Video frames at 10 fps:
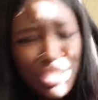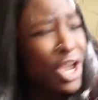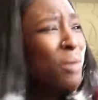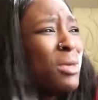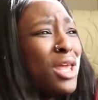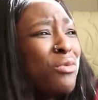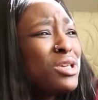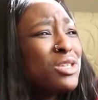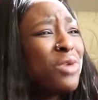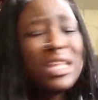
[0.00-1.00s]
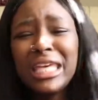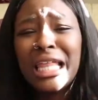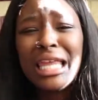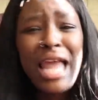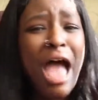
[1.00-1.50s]
Germany was the one
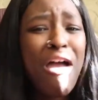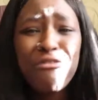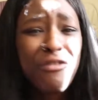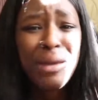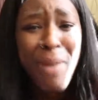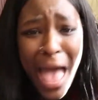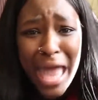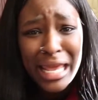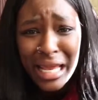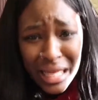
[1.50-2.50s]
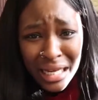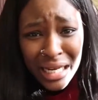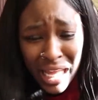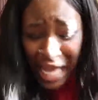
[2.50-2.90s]
killing everybody.